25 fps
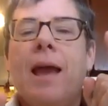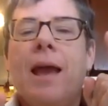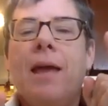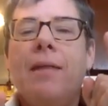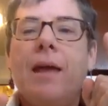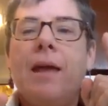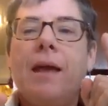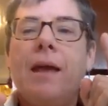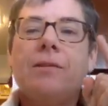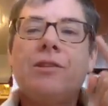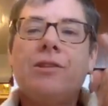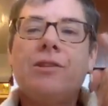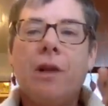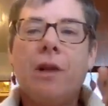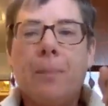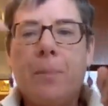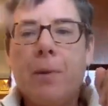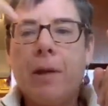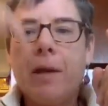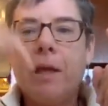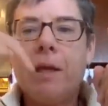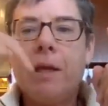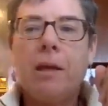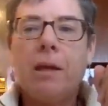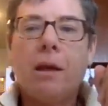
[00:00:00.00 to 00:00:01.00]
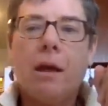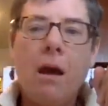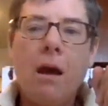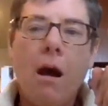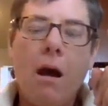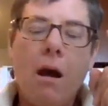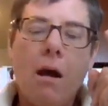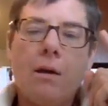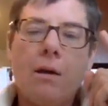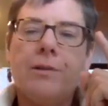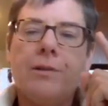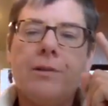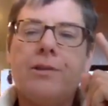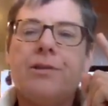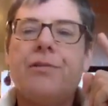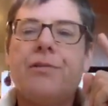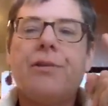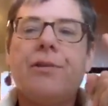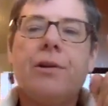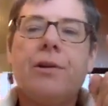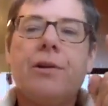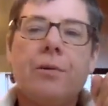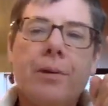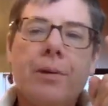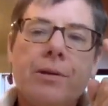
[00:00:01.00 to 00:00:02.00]
And then start bringing in cards
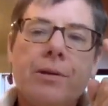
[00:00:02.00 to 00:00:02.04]
for your